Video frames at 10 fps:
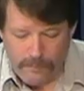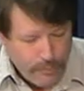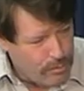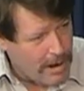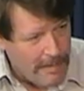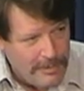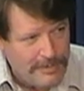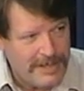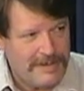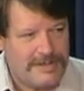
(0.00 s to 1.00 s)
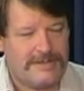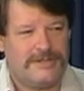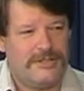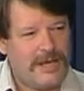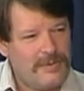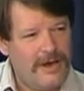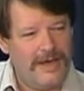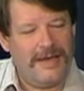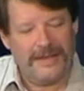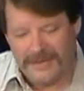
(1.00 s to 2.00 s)
Probably, because check
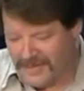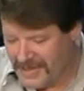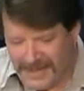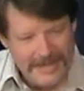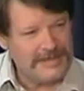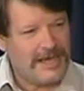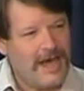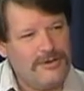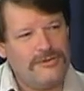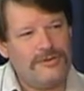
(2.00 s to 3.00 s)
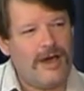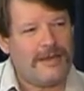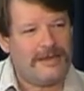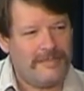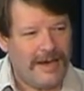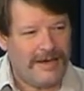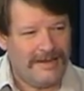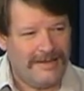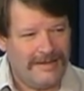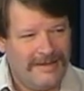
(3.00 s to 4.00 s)
what? He's got you talking about
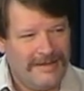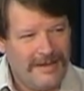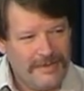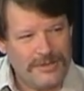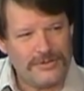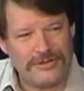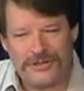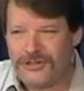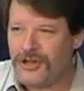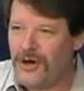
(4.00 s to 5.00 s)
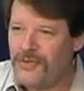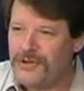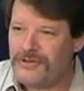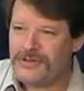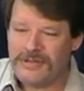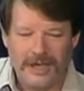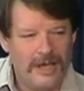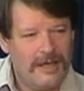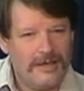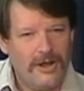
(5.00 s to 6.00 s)
it. This was a show. This is,
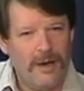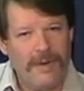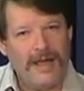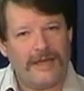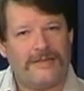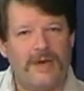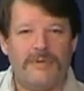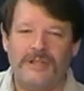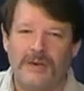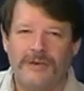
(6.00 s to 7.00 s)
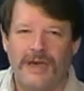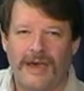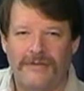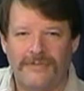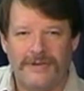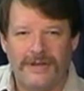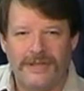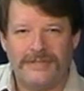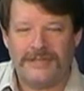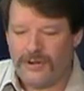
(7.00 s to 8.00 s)
you know, about like WWF.
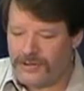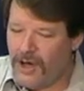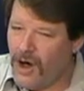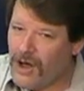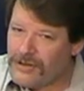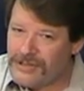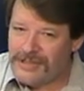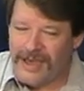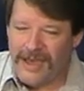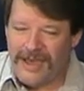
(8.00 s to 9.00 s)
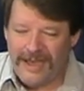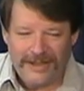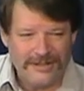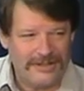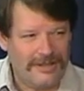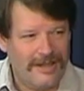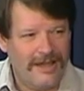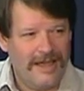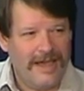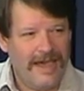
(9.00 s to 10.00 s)
It's, you know, it's all staged,
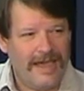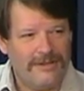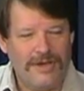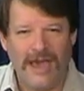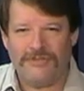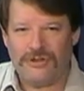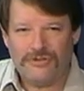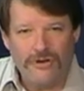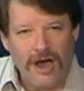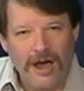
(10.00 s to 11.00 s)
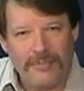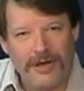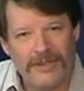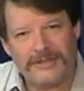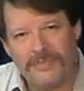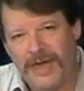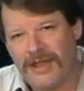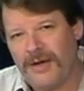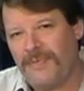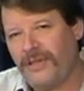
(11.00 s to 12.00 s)
and you have the drama that's
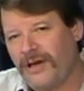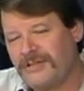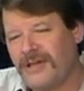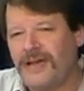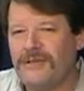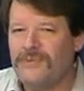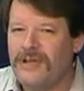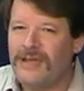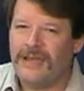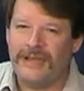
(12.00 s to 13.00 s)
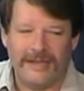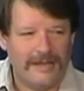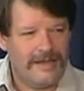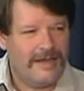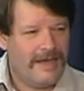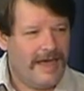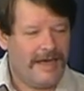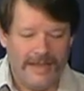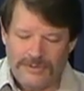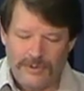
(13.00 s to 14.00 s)
made up alongside the ring,
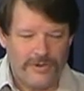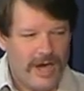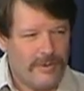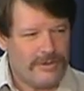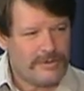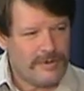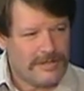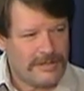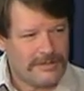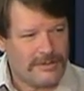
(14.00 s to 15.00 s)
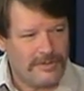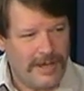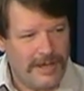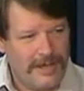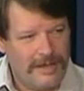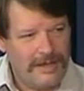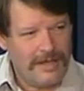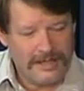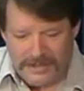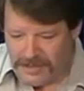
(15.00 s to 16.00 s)
and that's what we've got with this presidential debat.
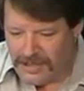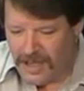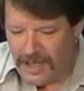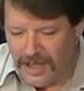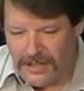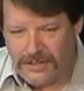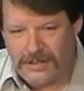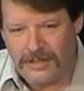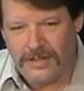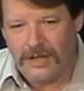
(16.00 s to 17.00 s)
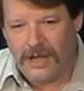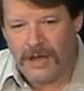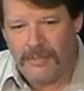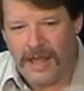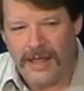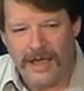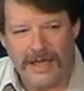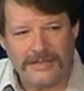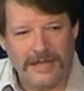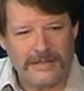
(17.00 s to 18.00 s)
It's staged. And
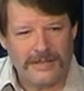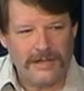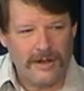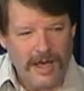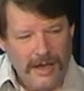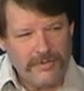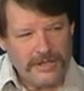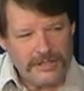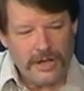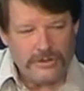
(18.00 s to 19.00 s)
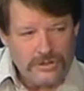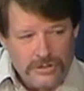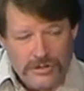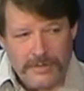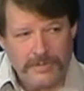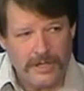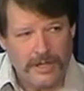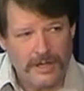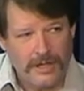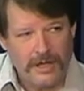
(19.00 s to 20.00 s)
as I say, you know, it's all
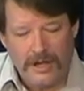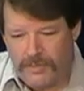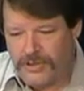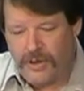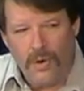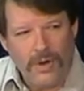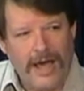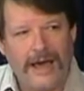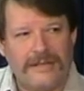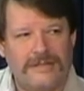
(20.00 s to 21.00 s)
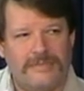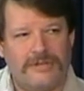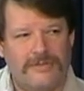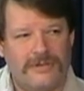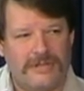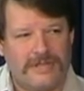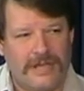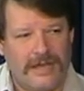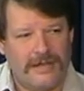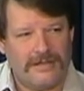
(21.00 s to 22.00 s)
scripted, right. But the whole concept of it's
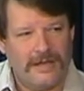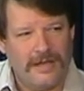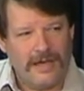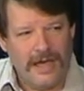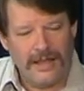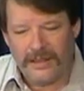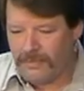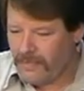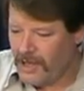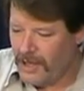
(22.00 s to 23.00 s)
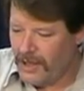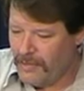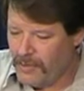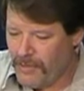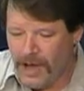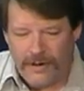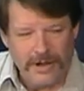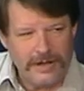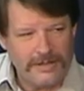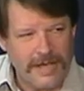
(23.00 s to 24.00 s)
staged. And the
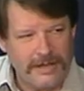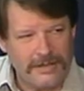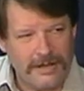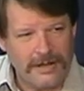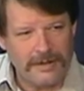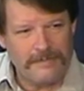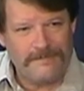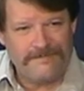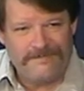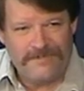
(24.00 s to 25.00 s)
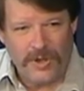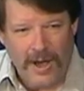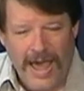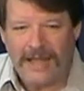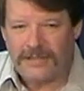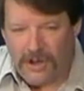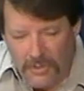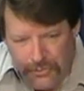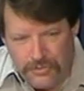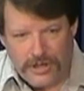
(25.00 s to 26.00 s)
moderators out there, you know, acting
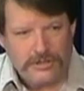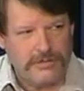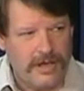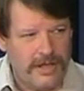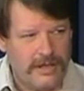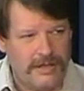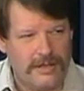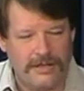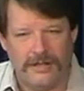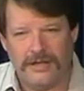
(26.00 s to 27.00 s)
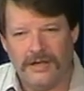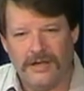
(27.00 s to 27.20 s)
all frustrated, and